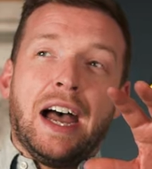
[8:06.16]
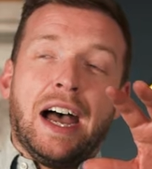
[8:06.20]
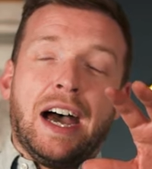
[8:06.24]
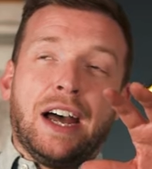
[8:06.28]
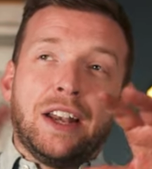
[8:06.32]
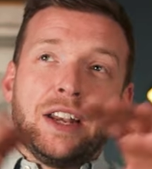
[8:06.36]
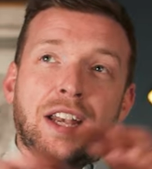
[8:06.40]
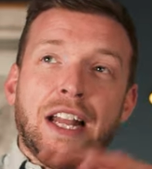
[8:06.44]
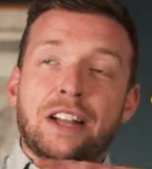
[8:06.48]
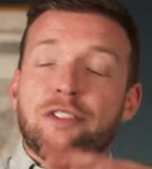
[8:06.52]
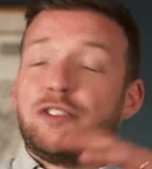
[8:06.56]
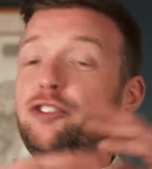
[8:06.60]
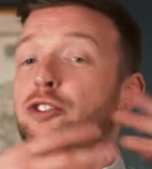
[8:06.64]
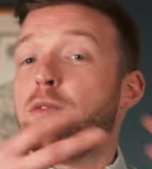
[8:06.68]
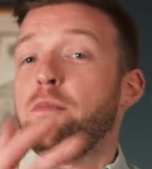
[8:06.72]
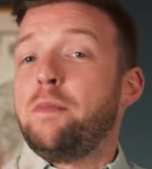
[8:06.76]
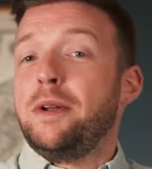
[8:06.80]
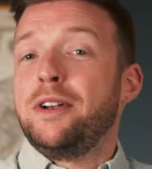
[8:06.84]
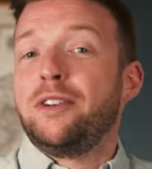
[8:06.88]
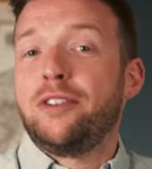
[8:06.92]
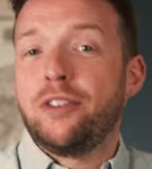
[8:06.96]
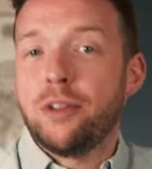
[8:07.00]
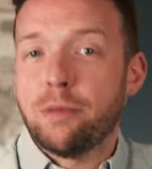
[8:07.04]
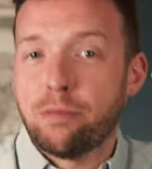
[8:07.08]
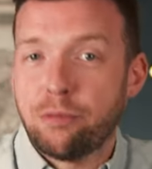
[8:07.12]
And let's jump
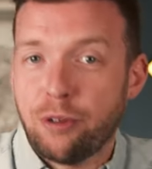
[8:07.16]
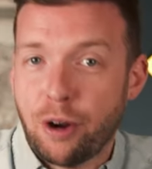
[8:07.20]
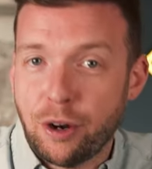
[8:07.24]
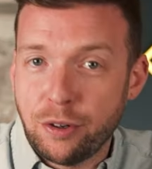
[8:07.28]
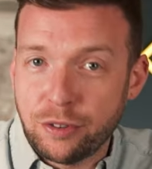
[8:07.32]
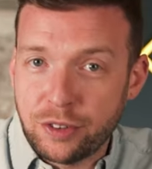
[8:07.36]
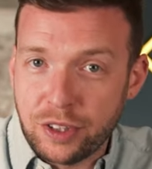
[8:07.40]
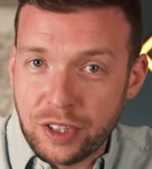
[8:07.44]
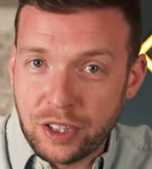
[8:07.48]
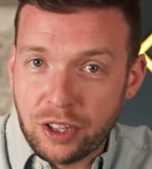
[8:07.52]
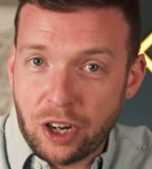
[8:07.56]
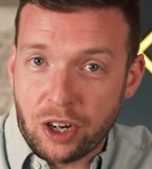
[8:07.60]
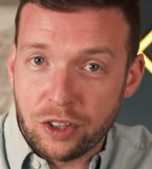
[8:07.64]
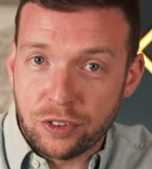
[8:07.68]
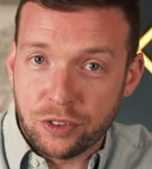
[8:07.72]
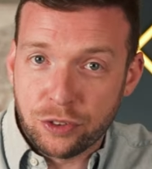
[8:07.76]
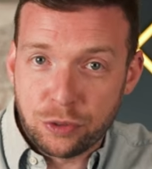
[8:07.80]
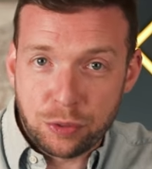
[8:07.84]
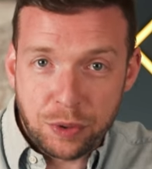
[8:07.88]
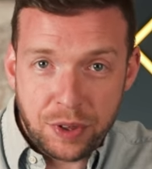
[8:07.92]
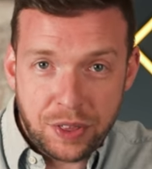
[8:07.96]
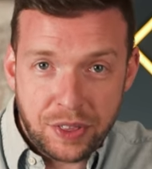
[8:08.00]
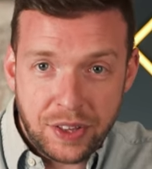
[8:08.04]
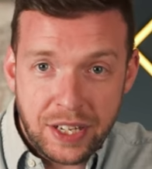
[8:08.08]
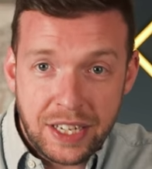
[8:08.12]
into the pros and
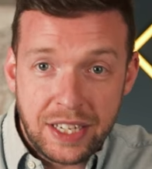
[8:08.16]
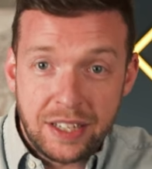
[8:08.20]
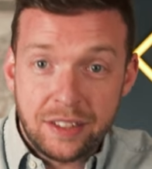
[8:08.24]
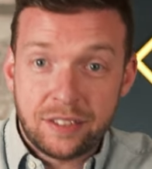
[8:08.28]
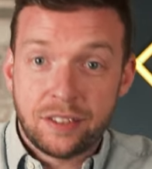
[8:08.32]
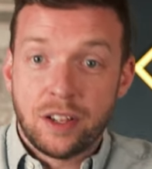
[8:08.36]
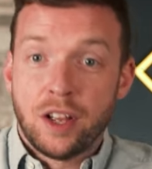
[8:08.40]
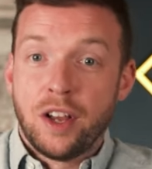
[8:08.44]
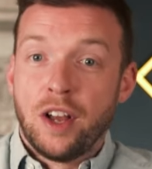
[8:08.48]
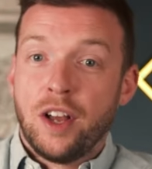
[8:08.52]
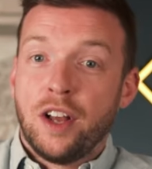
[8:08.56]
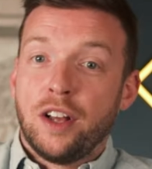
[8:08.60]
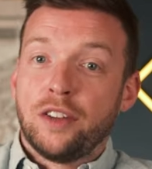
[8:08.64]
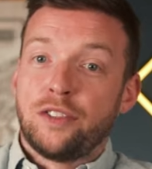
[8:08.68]
cons with these.